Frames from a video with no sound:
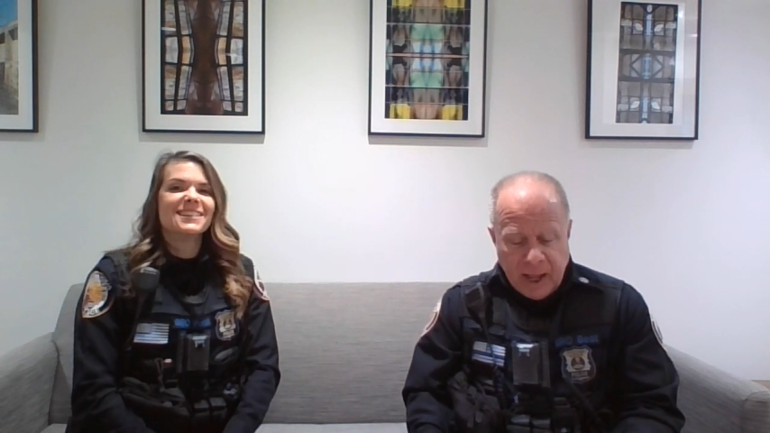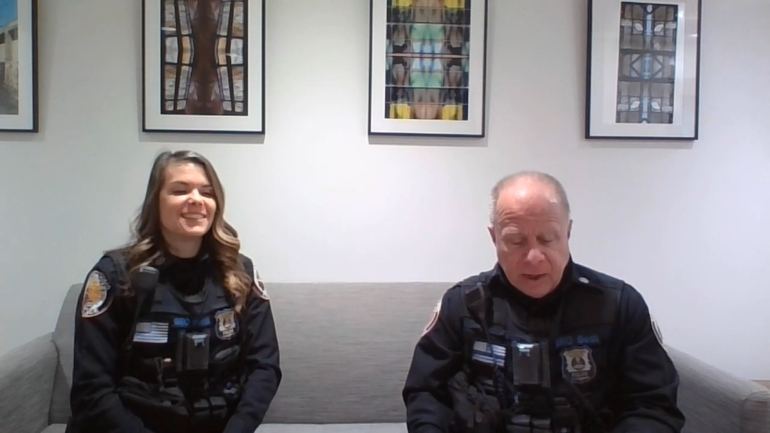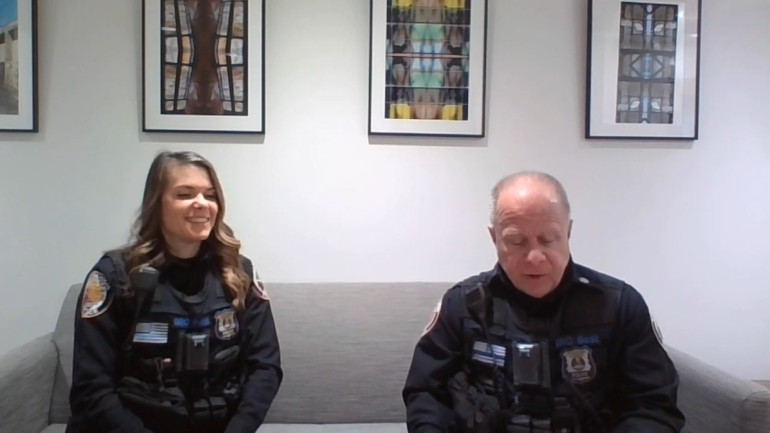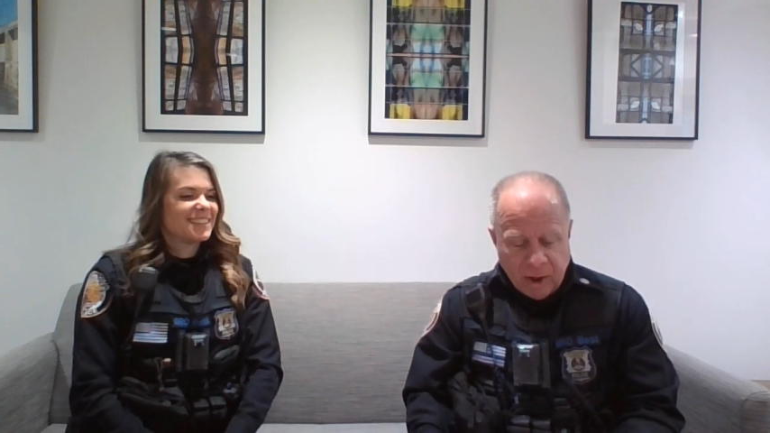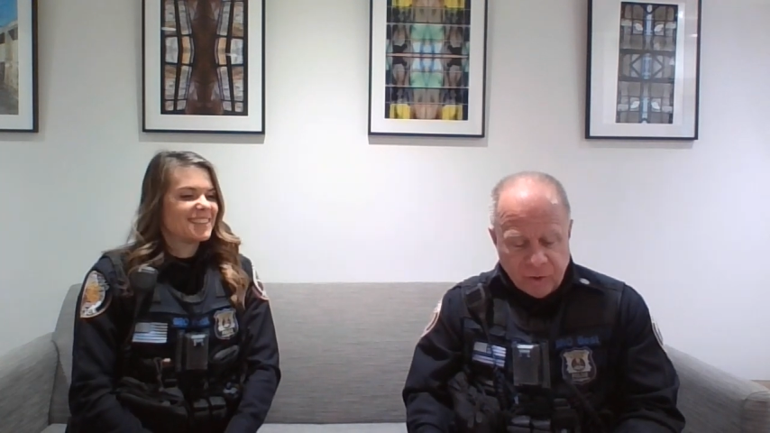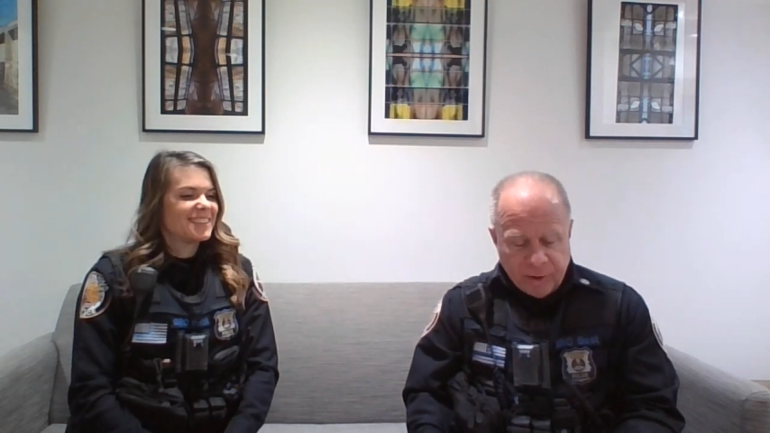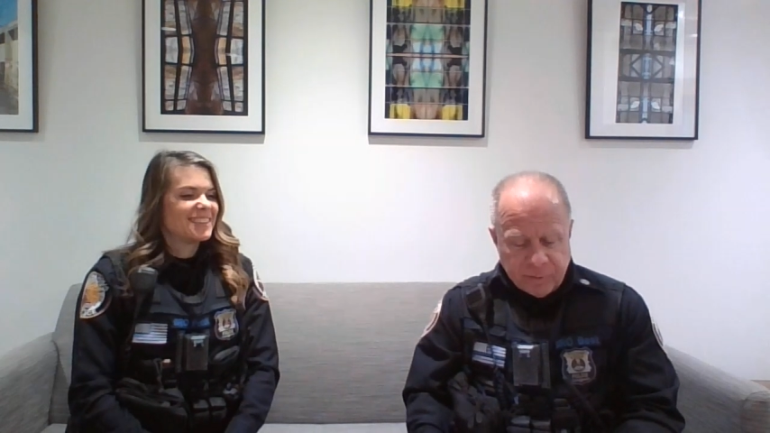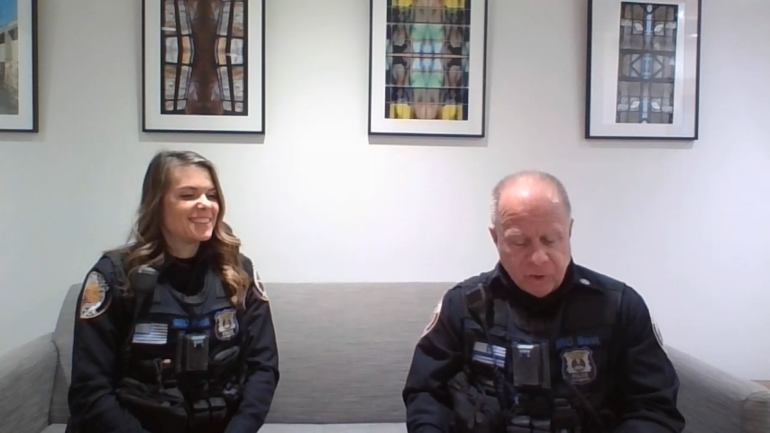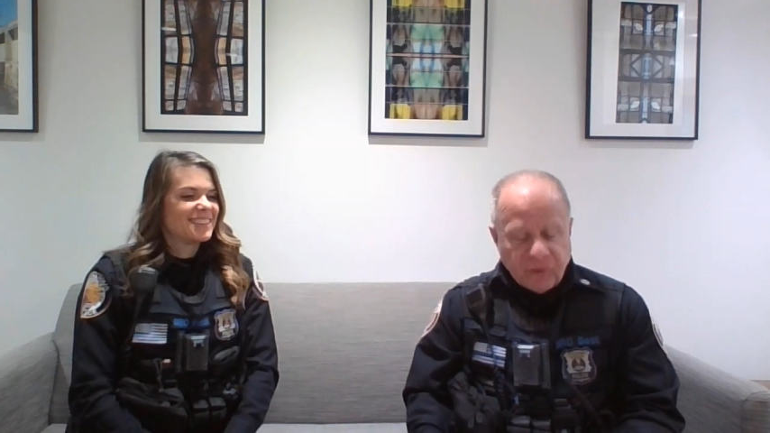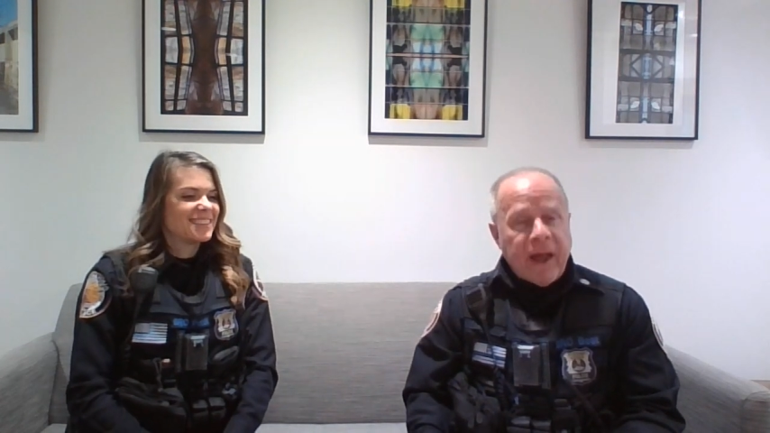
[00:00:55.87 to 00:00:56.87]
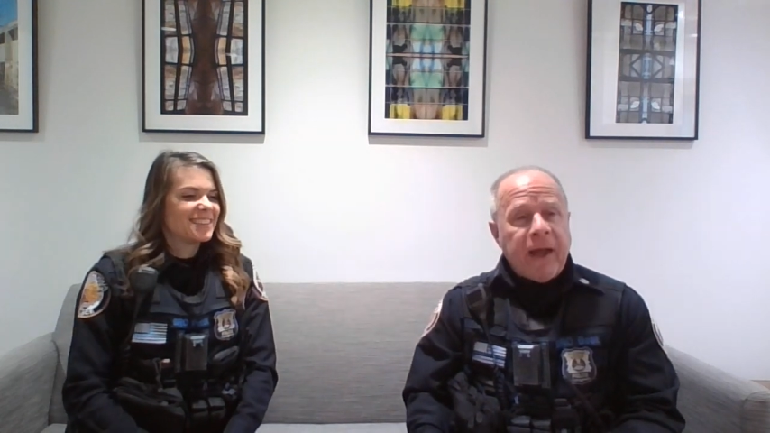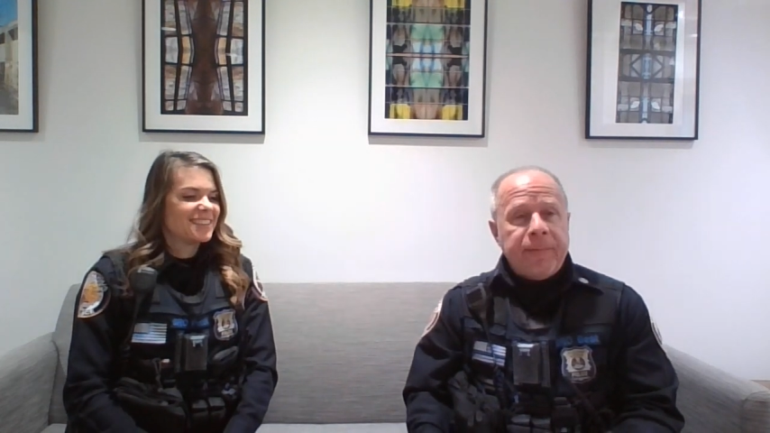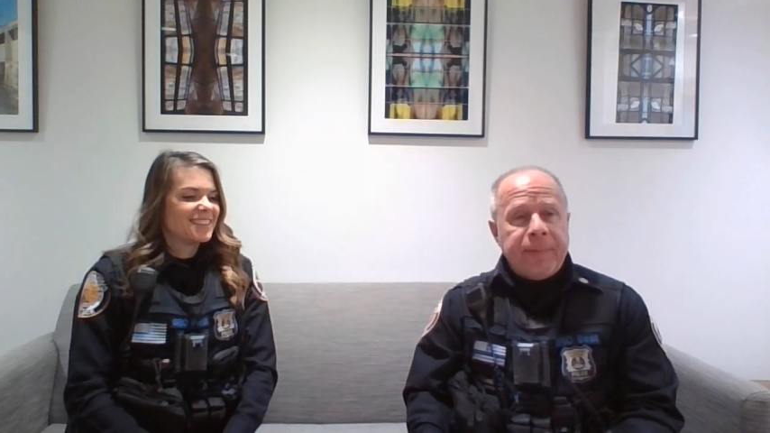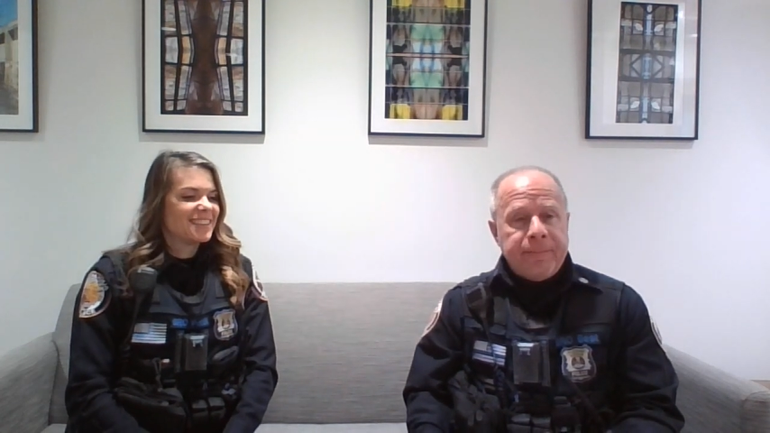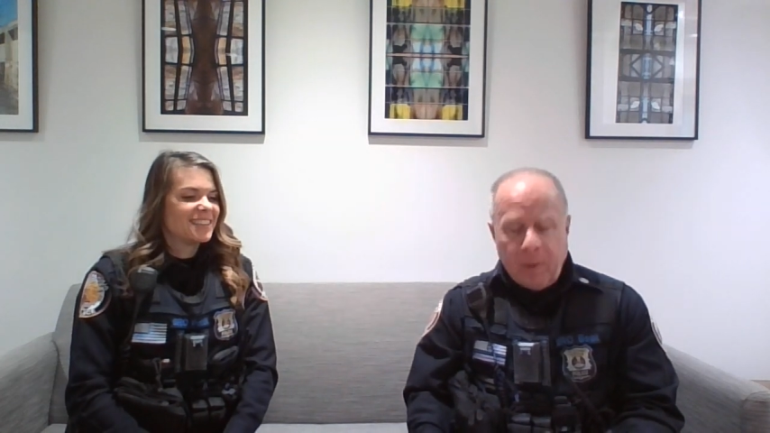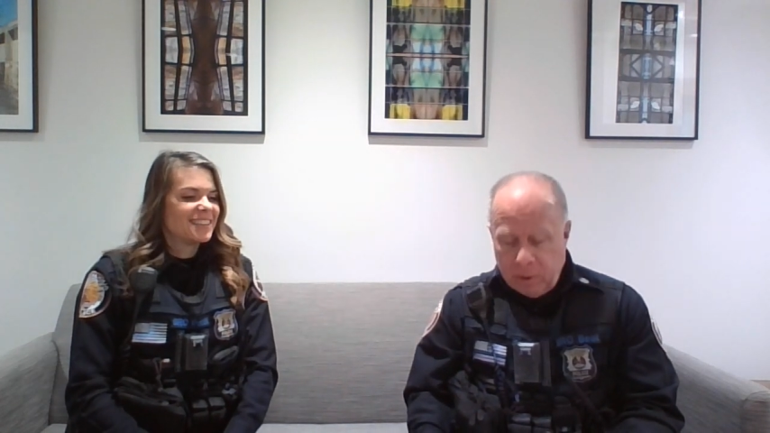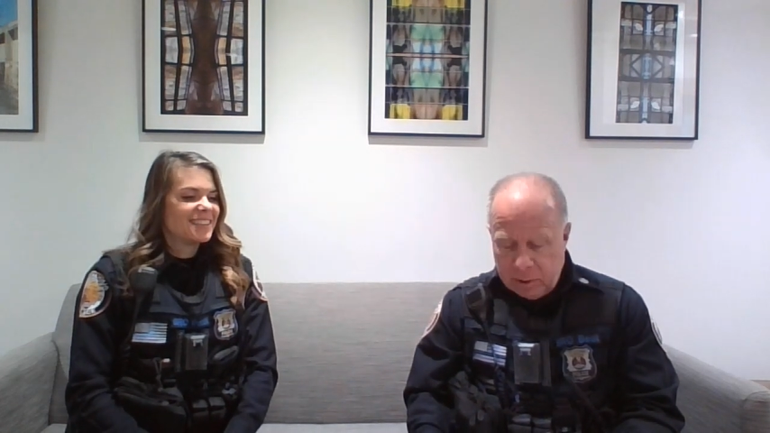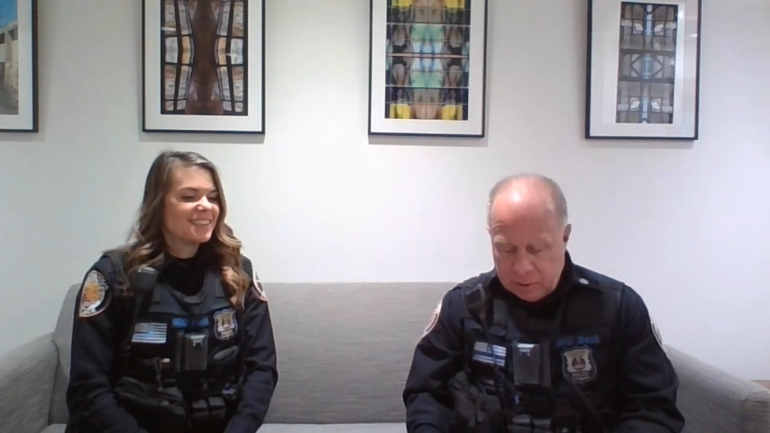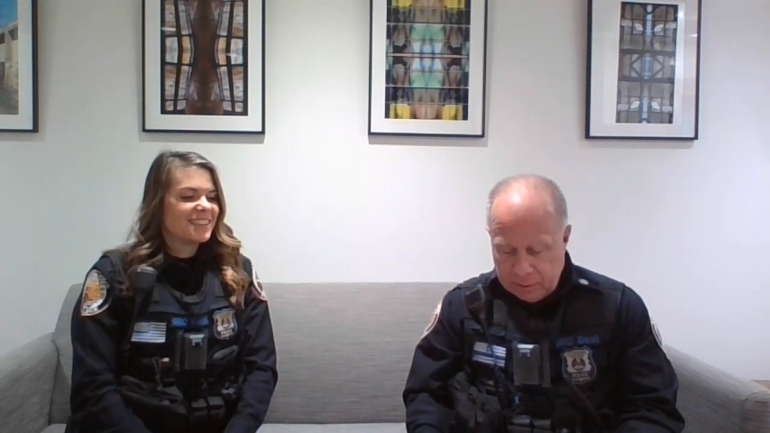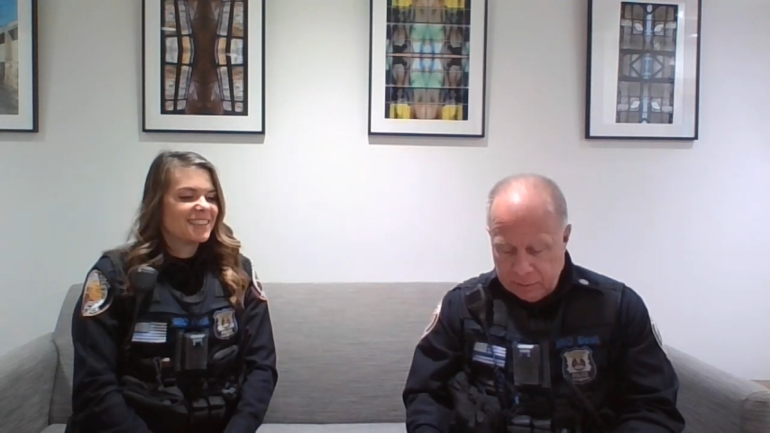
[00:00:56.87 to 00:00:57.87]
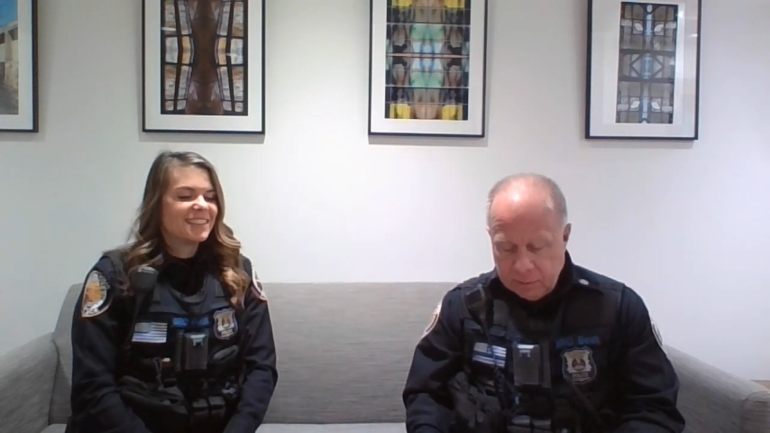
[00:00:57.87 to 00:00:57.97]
Speaker 1: Dad tells him to stand up and bark.